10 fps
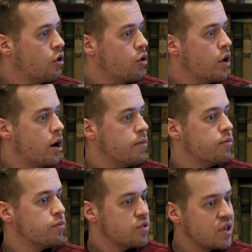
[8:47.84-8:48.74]

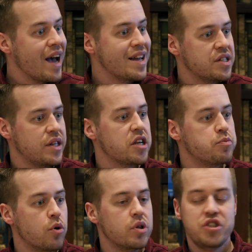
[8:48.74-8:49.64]
or science
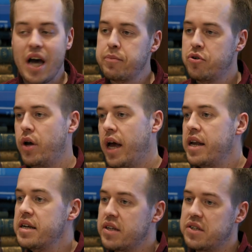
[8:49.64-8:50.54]
textbook chapter
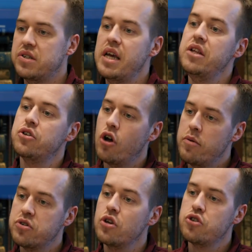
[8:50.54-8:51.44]
headings as seed
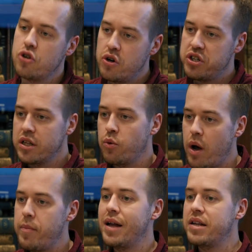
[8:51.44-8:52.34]
terms, searching the
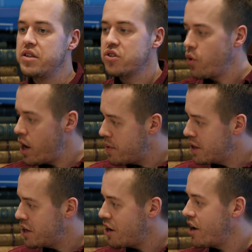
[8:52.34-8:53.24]
web and then
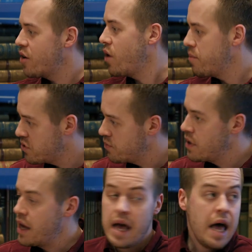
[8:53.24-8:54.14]
scraping the diagrams.
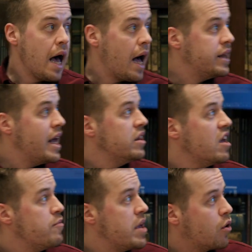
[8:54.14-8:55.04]
And then
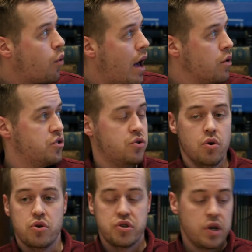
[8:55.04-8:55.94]
they've been
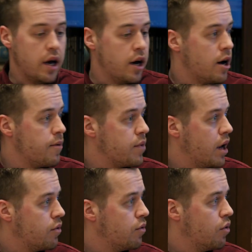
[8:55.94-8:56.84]
crowdsourced
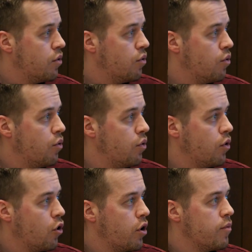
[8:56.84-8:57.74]

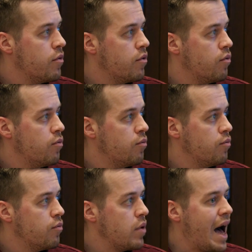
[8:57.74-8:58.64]
or
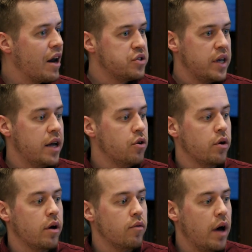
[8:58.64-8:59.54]
annotated
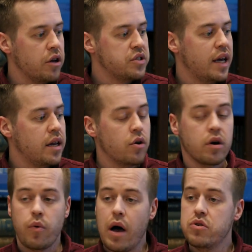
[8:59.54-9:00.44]
on
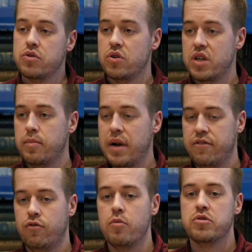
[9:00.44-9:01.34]
a crowdsourcing
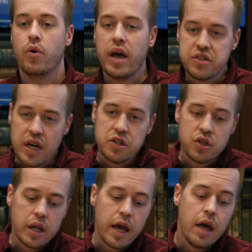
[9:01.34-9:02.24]
platform. So
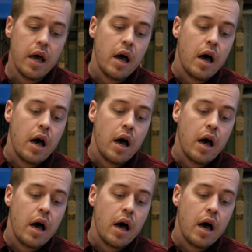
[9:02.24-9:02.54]
essentially